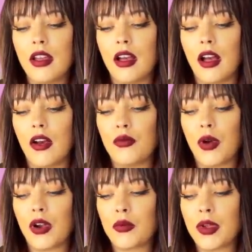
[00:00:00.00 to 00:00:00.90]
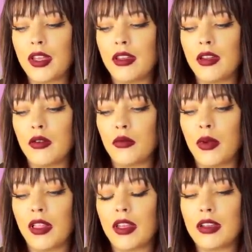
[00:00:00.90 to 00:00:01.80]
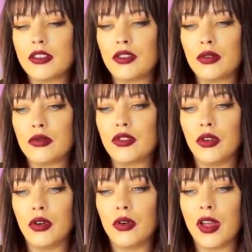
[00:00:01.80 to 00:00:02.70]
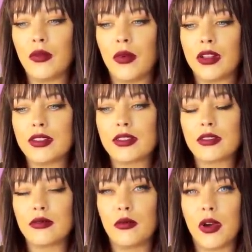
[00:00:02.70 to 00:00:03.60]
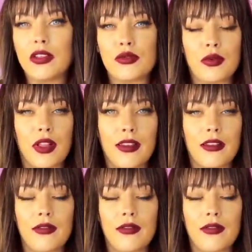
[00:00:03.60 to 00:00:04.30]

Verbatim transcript: Uh, what are we willing to do and what's what's really of